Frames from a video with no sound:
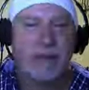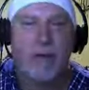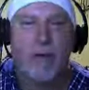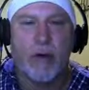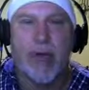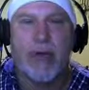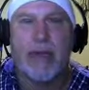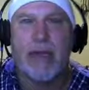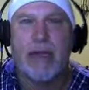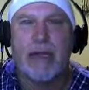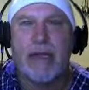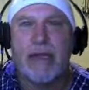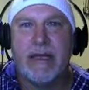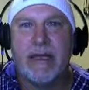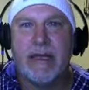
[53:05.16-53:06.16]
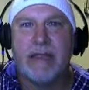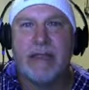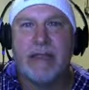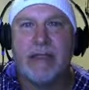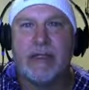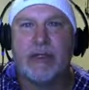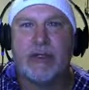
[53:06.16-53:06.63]
the way the
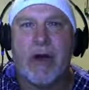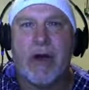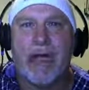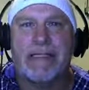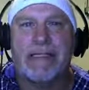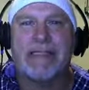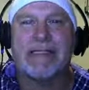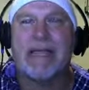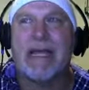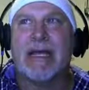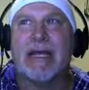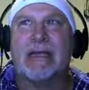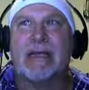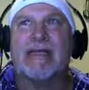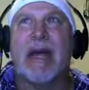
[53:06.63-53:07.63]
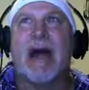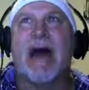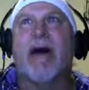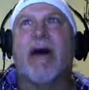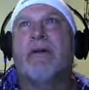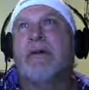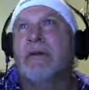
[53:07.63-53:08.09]
enemy is trying to take us
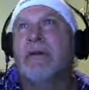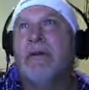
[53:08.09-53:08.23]
out,